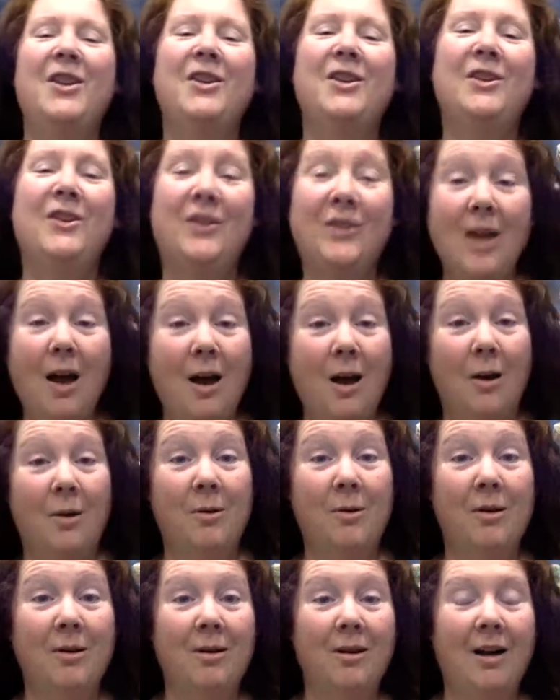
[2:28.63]
So,
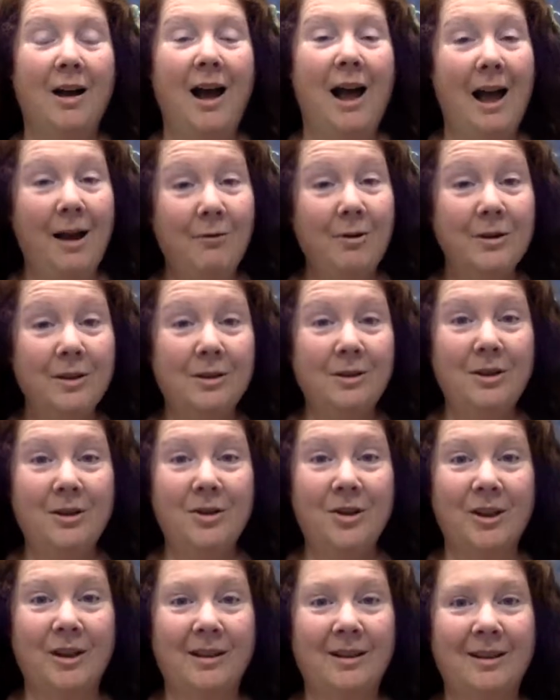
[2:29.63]
I have a
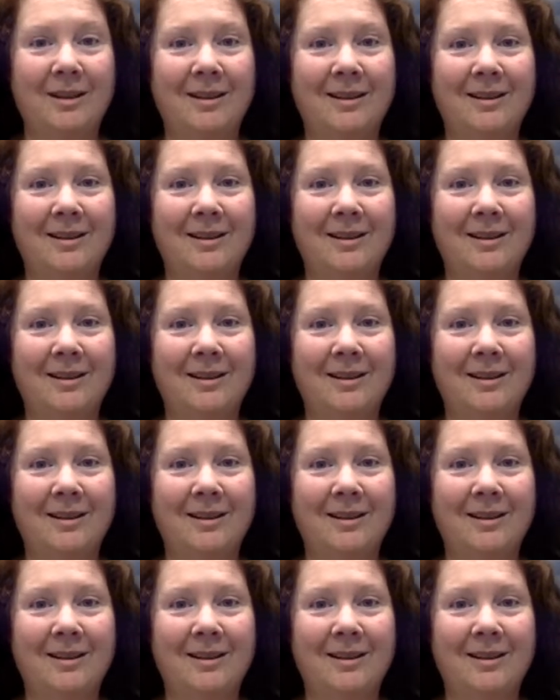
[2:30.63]
solution.